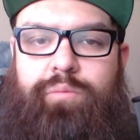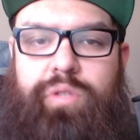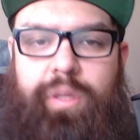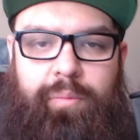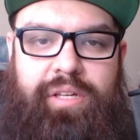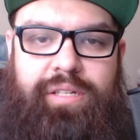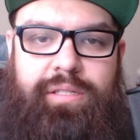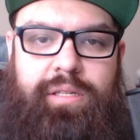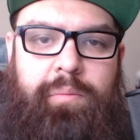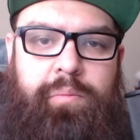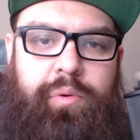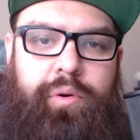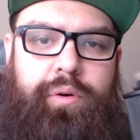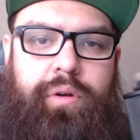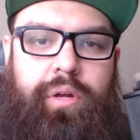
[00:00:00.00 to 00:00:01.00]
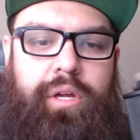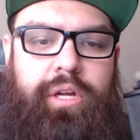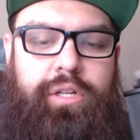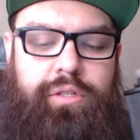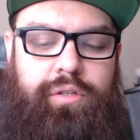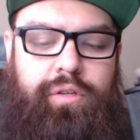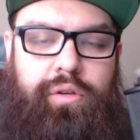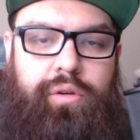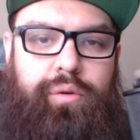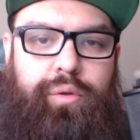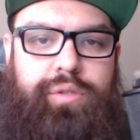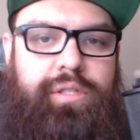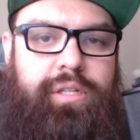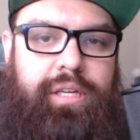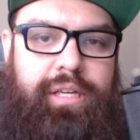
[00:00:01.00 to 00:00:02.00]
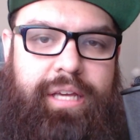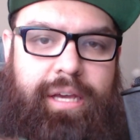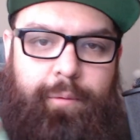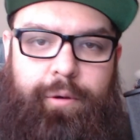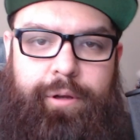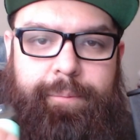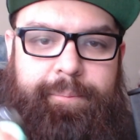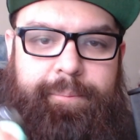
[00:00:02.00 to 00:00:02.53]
something simple to use, get one.